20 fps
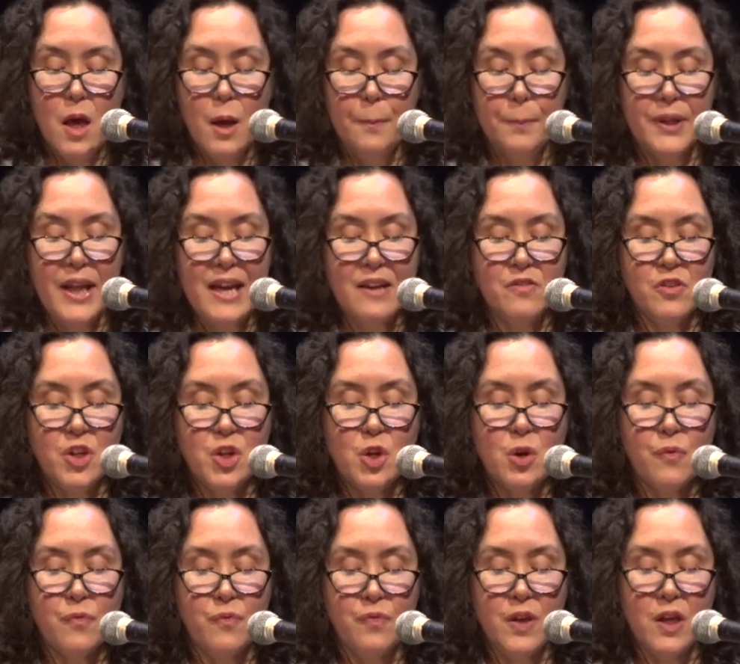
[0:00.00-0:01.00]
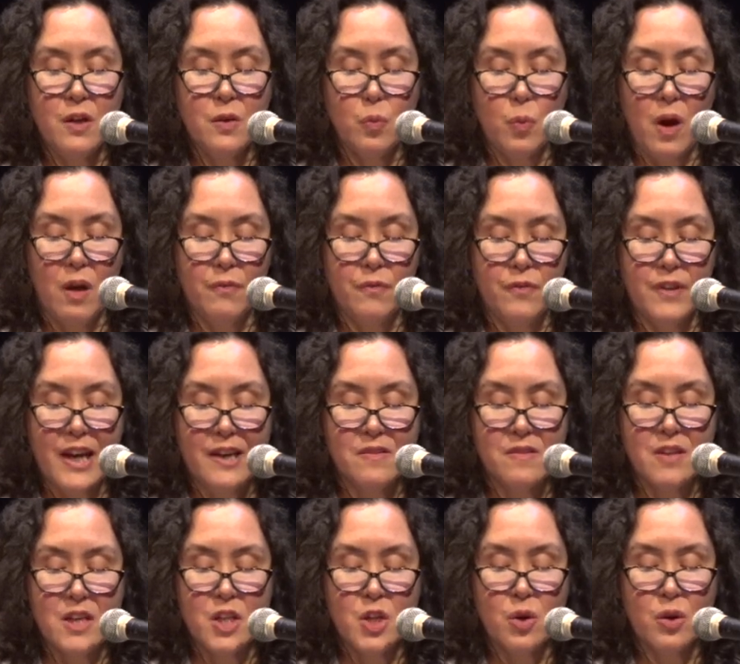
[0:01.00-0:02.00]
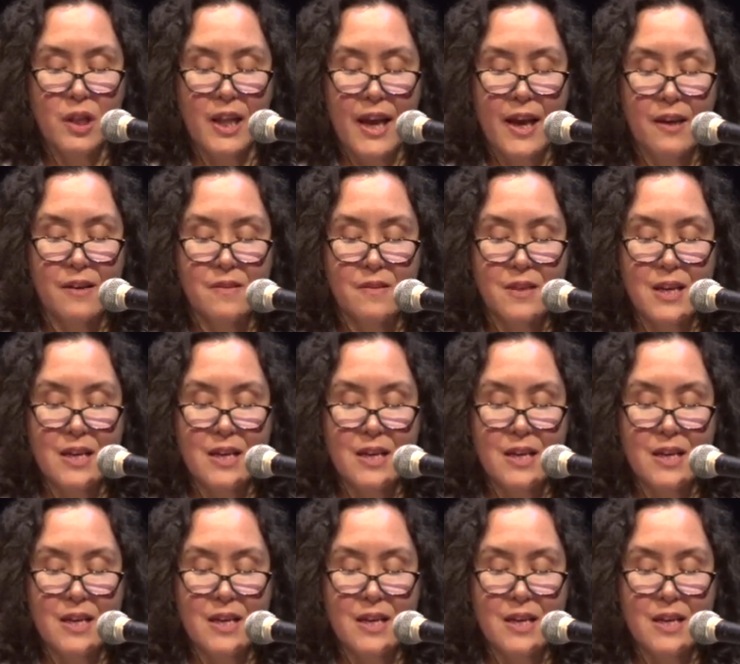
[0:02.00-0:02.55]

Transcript: Planting your feet while flexing your legs